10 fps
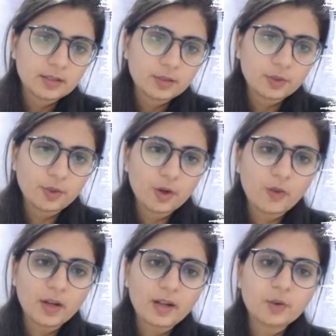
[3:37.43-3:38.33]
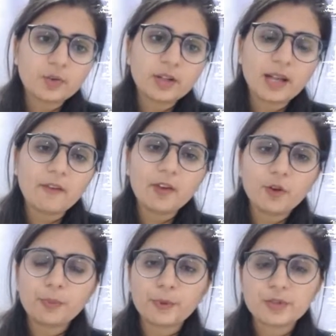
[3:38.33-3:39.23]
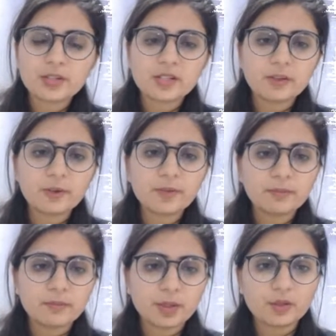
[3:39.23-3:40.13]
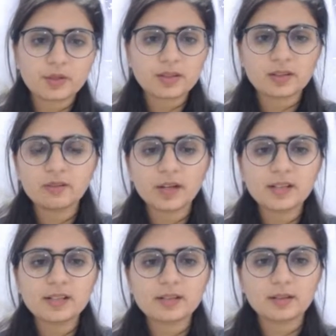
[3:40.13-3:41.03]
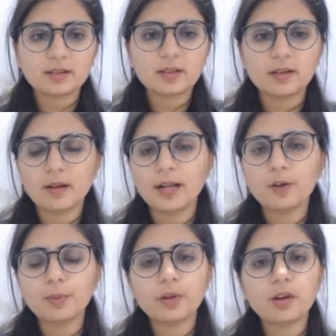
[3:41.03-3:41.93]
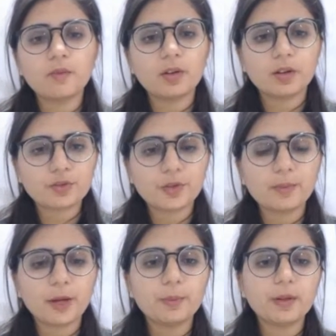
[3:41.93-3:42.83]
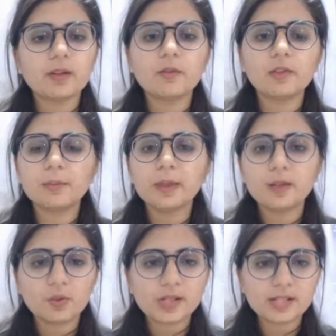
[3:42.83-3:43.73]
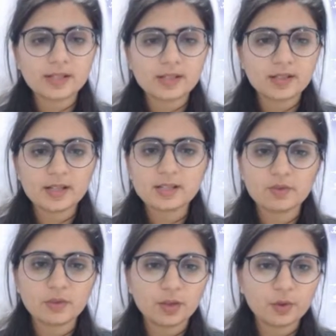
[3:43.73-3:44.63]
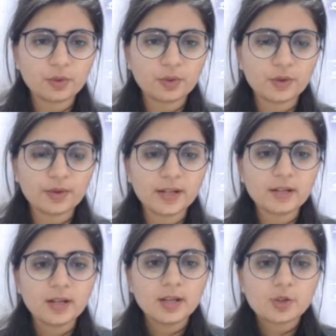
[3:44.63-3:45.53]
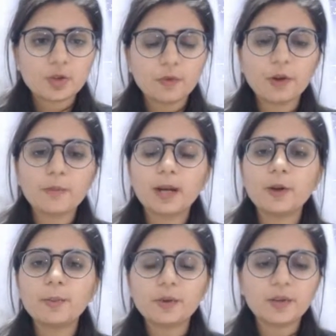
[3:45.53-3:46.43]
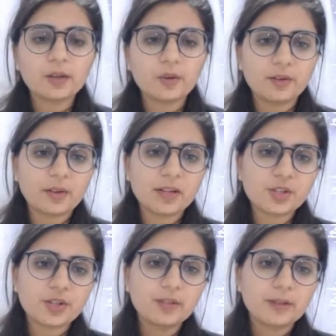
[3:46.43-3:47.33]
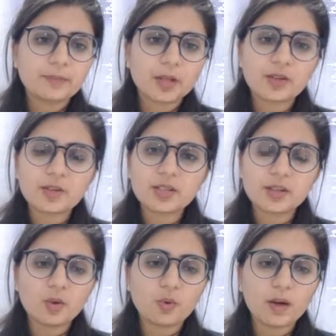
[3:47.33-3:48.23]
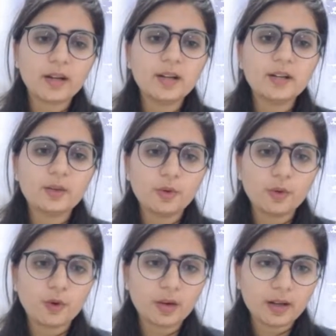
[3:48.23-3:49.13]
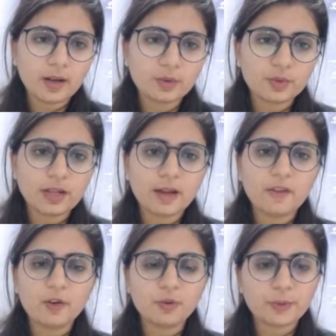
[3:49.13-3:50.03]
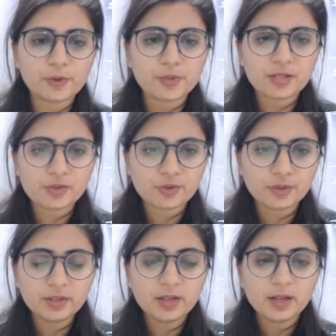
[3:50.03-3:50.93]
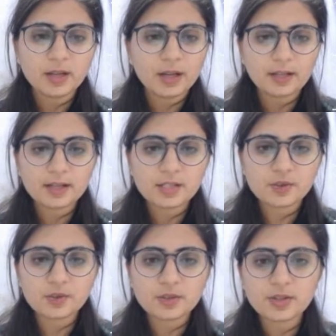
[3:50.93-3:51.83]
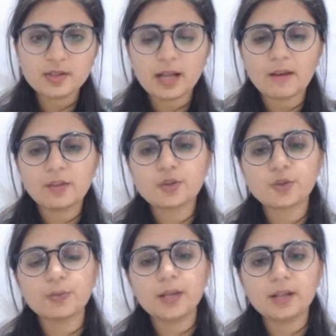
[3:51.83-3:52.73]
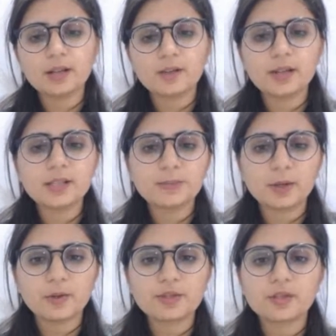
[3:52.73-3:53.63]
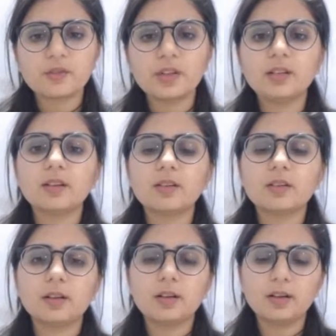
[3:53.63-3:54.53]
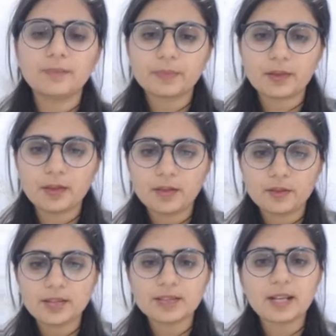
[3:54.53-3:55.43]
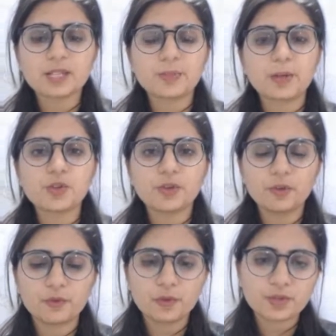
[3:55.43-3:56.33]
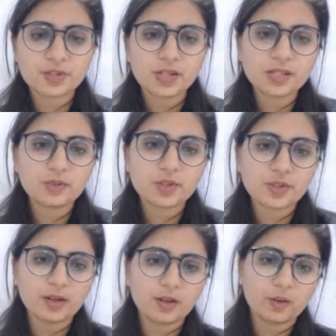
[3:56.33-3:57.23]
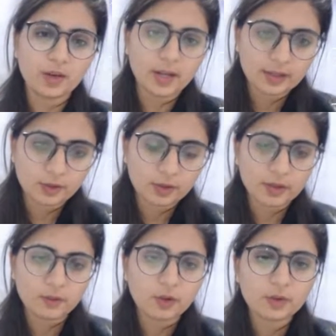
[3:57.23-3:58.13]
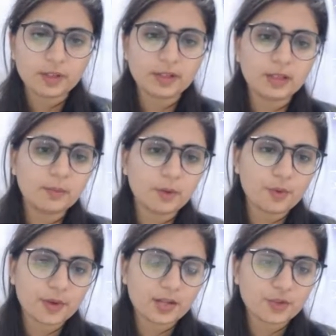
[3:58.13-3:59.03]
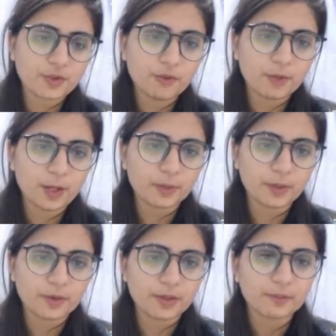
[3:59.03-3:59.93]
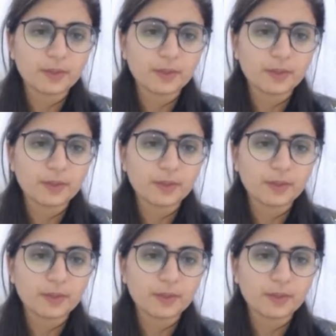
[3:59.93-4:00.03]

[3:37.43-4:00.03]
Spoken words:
to lower down the level of progesterone, because otherwise the myometrium will be in quiescent stage, it will not contract. So for myometrial contraction, it is required to lower down the level of progesterone, and estrogen level should be increased, because it will increase the expression of those genes which are required or involved in the contraction of myometrium.